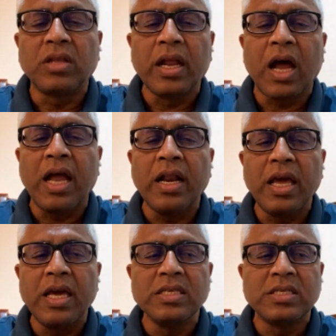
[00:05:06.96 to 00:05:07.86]
Iran
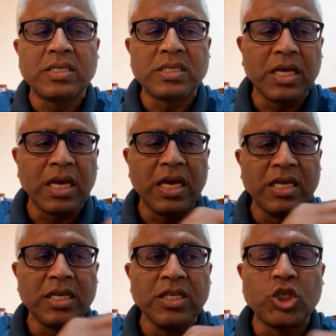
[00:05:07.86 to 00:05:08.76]

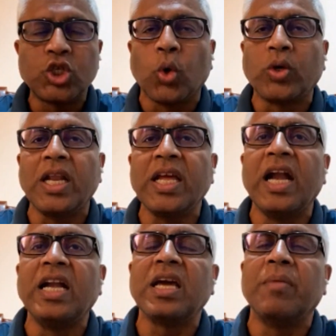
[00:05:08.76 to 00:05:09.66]
is totally
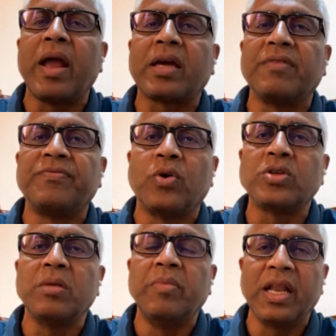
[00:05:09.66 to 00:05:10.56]
anti-American
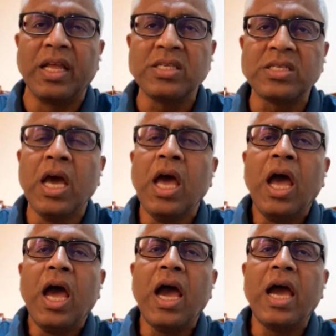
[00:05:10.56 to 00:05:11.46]
force in Middle East,
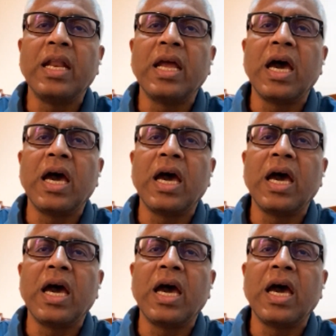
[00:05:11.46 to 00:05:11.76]
and